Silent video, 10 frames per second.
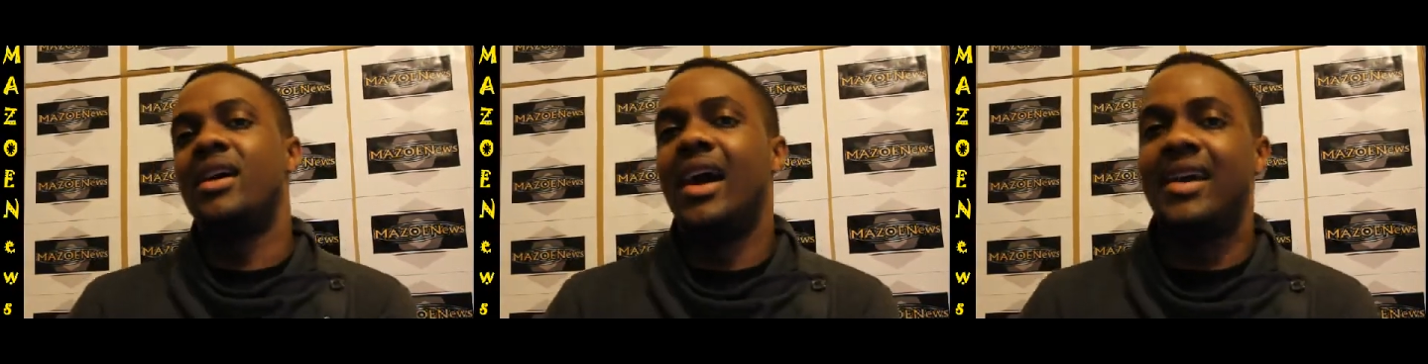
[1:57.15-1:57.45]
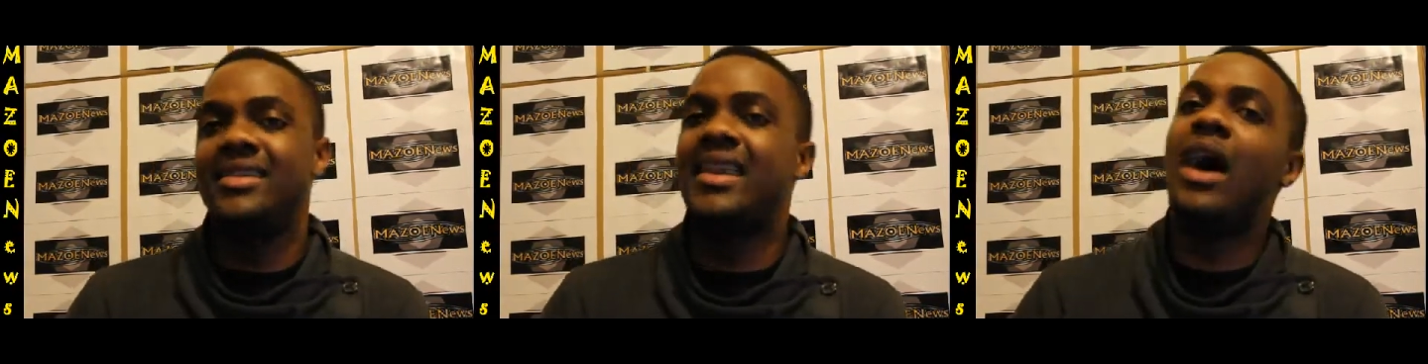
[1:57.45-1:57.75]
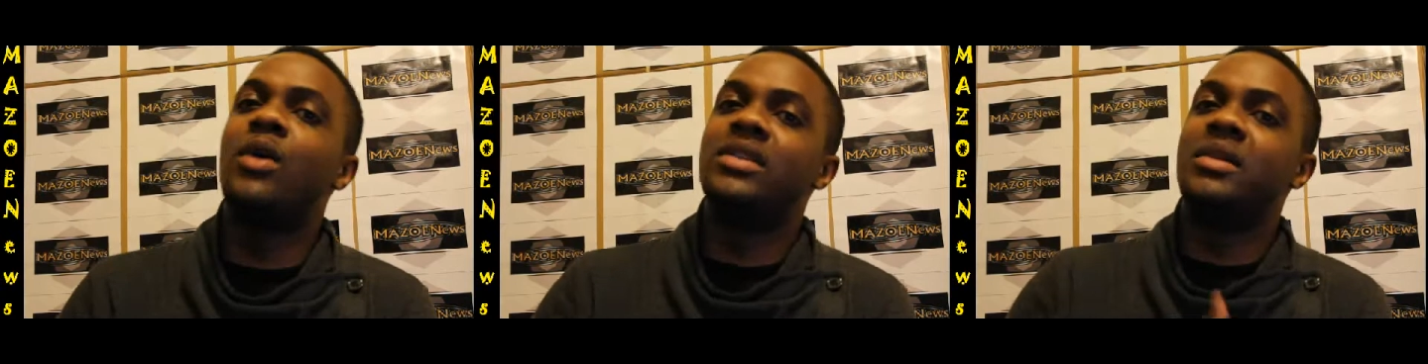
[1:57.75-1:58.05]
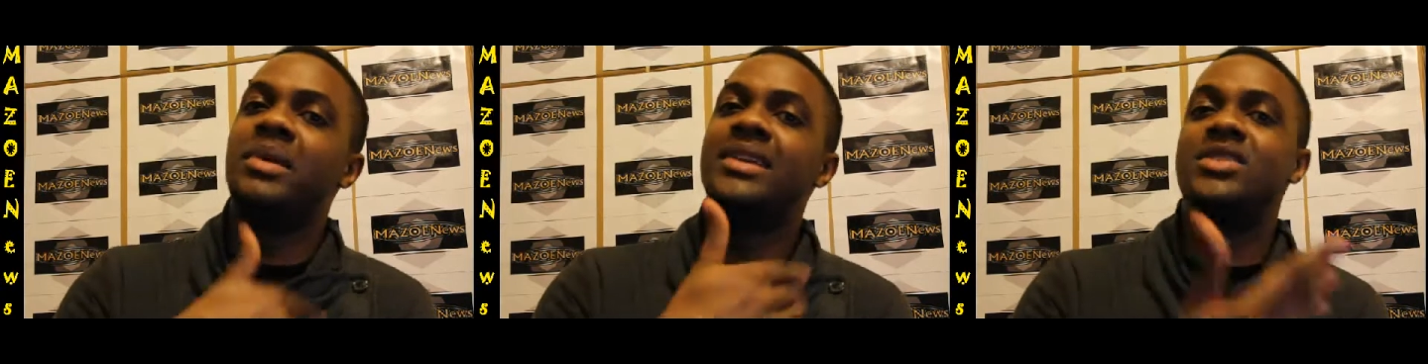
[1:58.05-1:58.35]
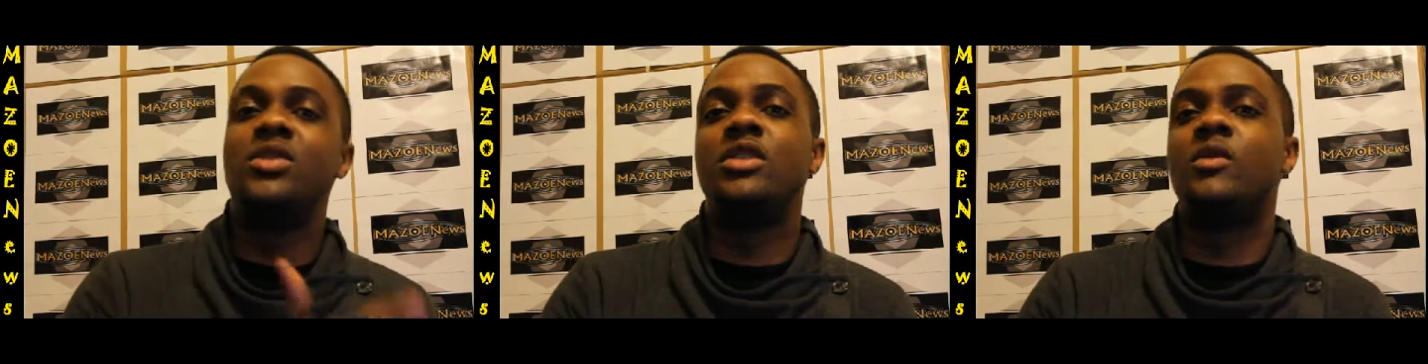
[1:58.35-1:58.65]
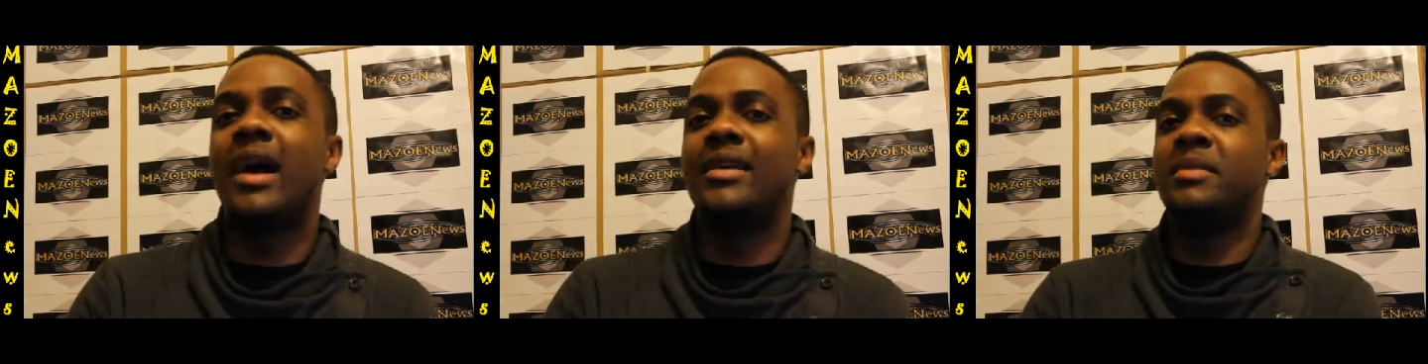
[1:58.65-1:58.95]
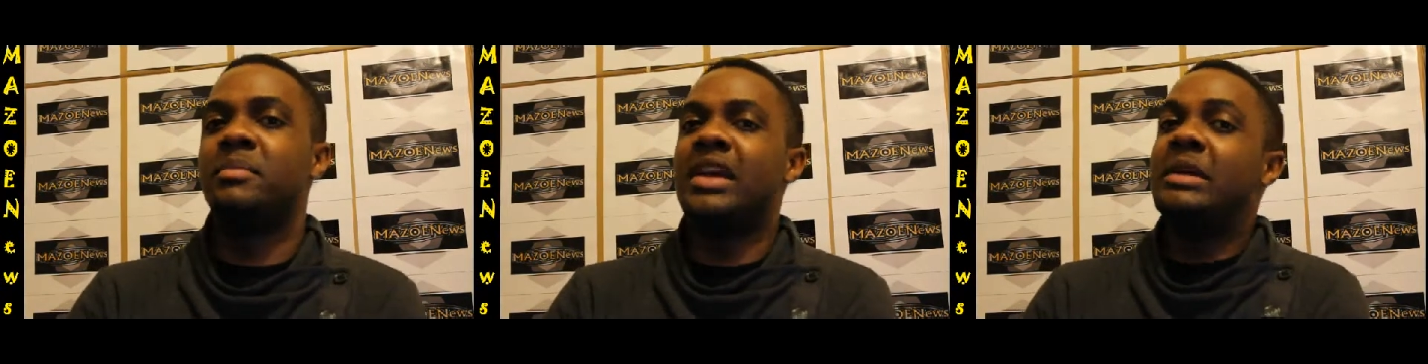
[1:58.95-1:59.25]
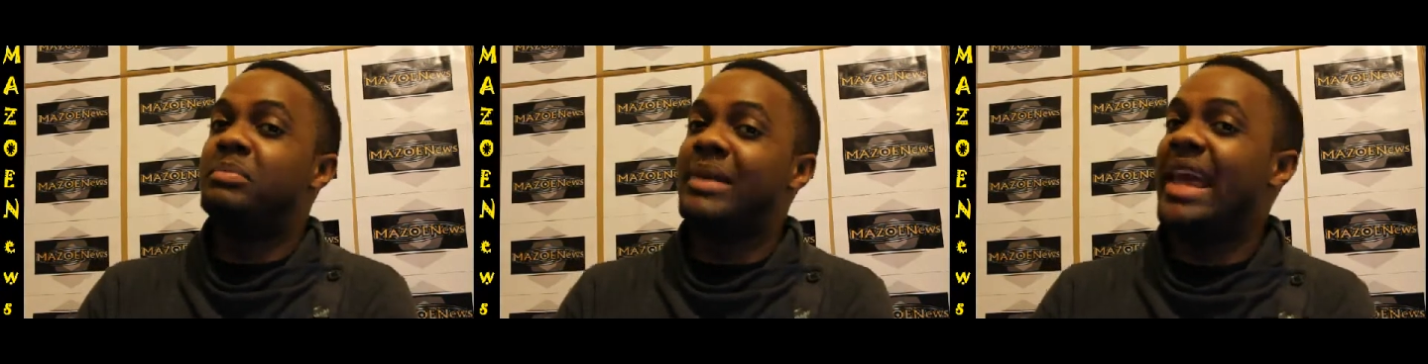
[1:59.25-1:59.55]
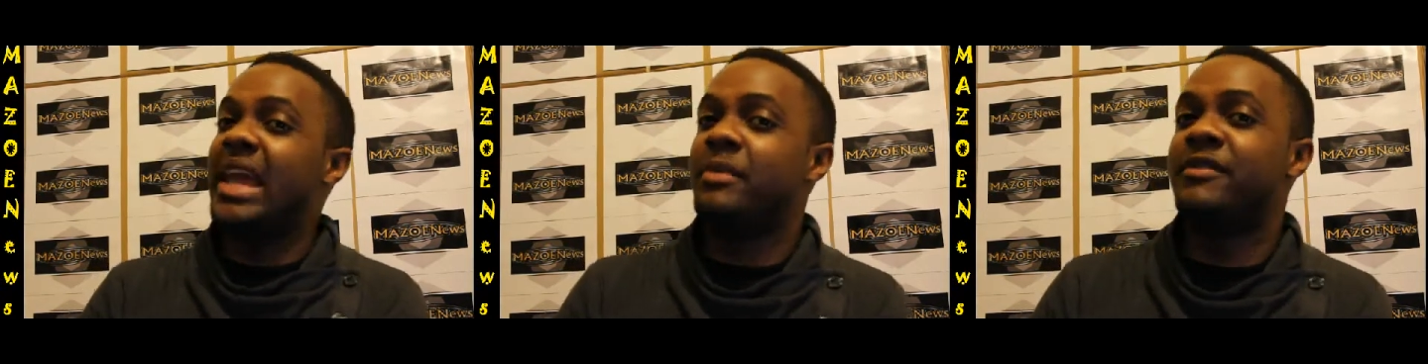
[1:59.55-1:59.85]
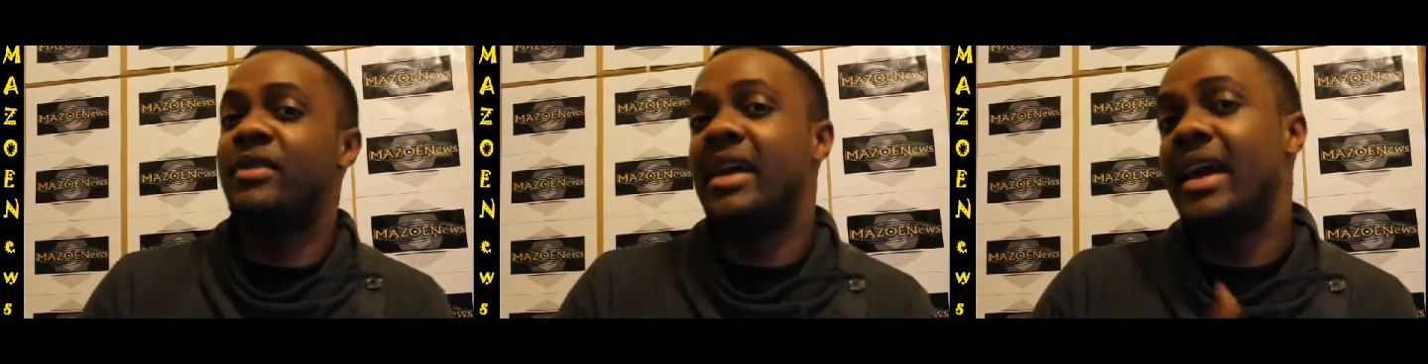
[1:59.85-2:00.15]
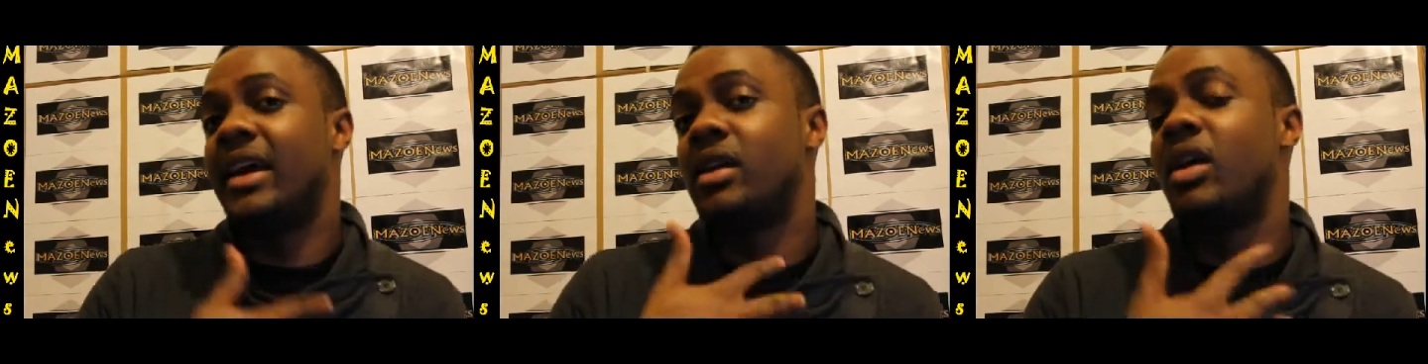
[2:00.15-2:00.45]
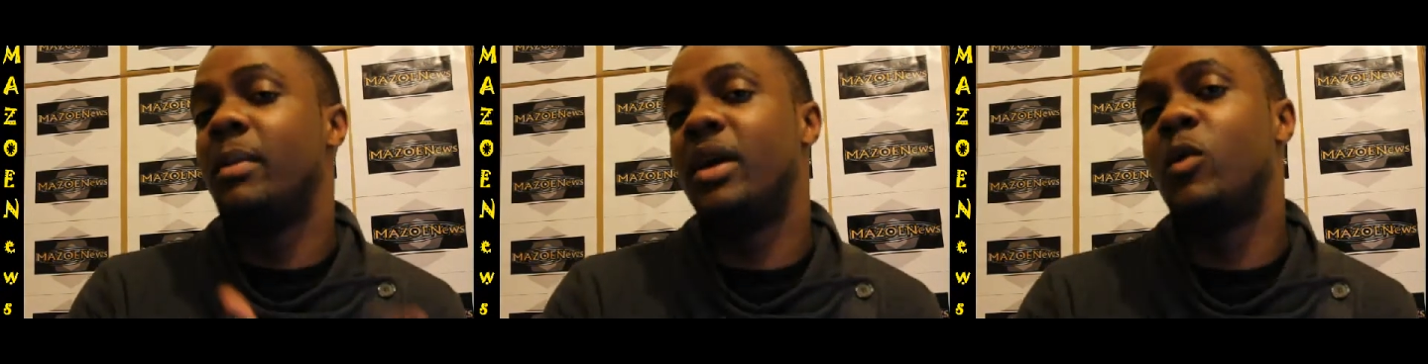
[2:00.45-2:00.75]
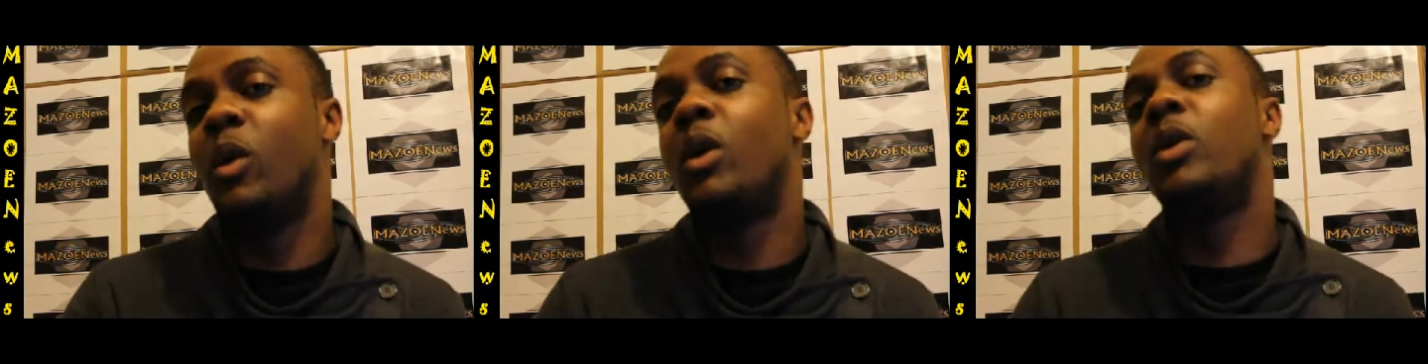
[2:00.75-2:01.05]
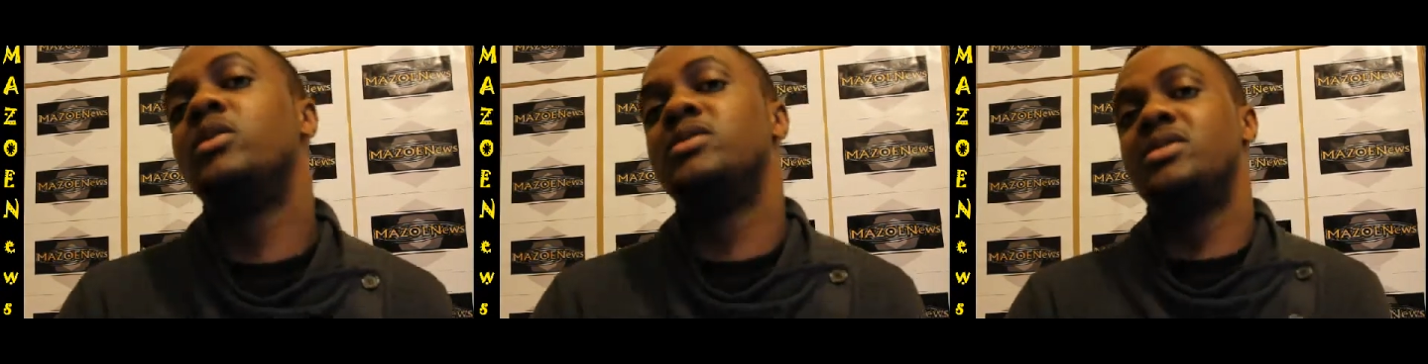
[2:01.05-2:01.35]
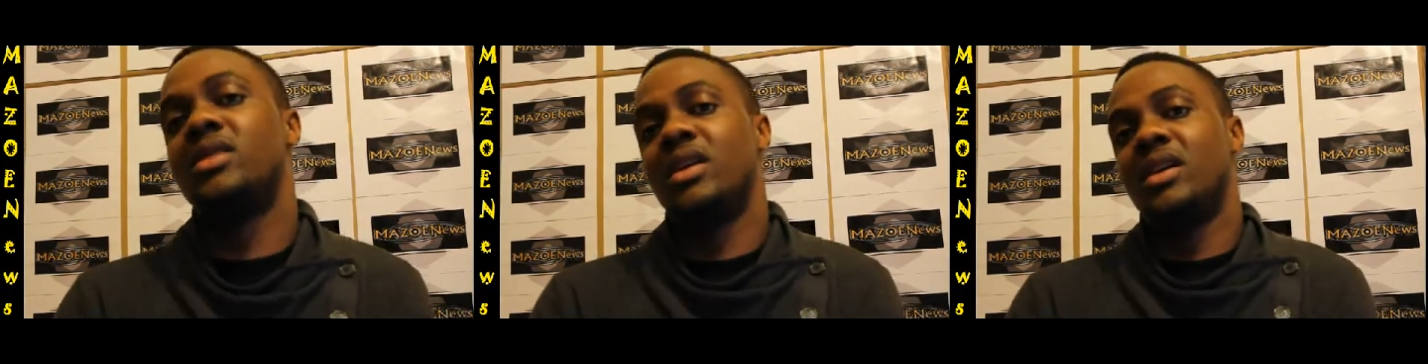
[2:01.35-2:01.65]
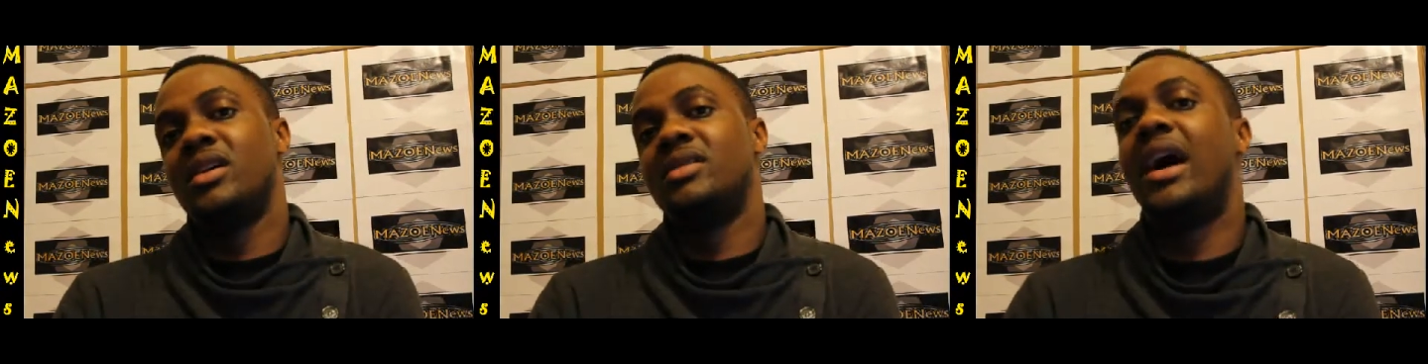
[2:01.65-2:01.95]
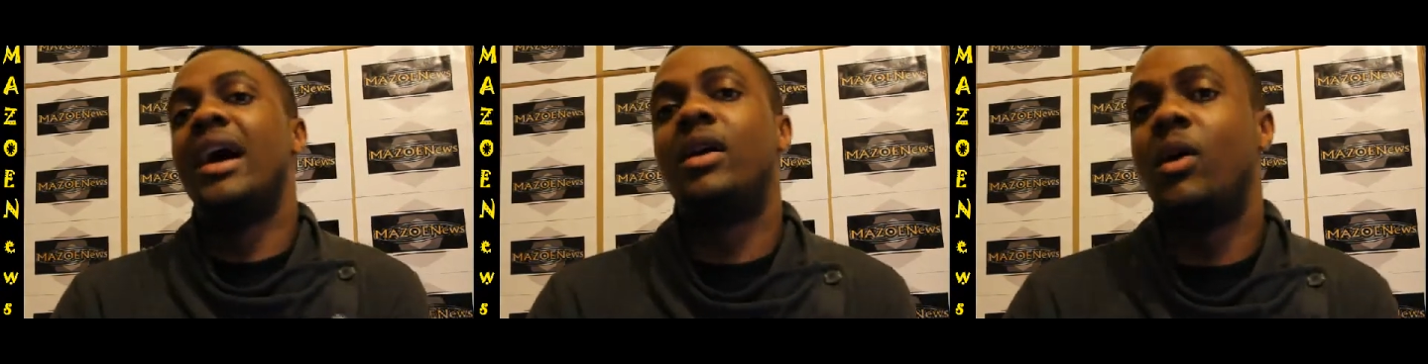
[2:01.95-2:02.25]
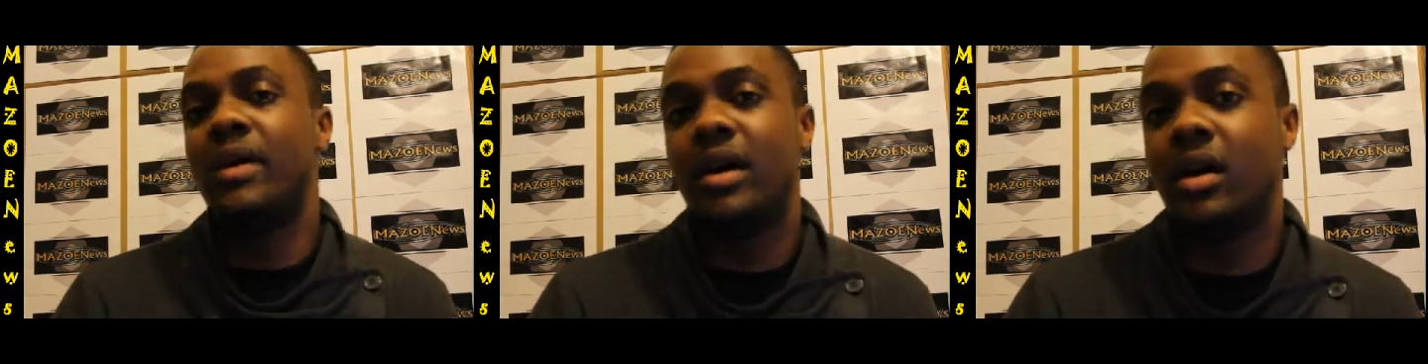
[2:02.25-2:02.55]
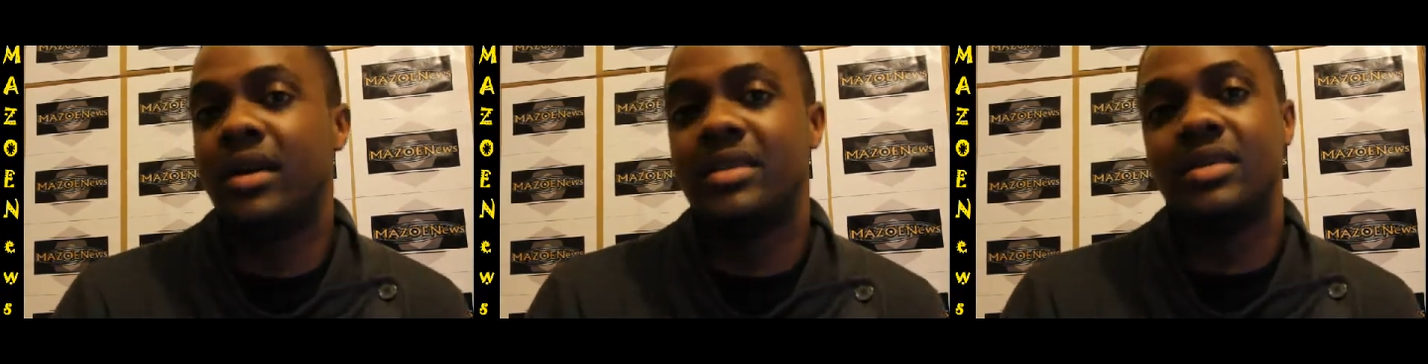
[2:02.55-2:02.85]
and now they're being turned around and being blamed for the economic woes that are going on in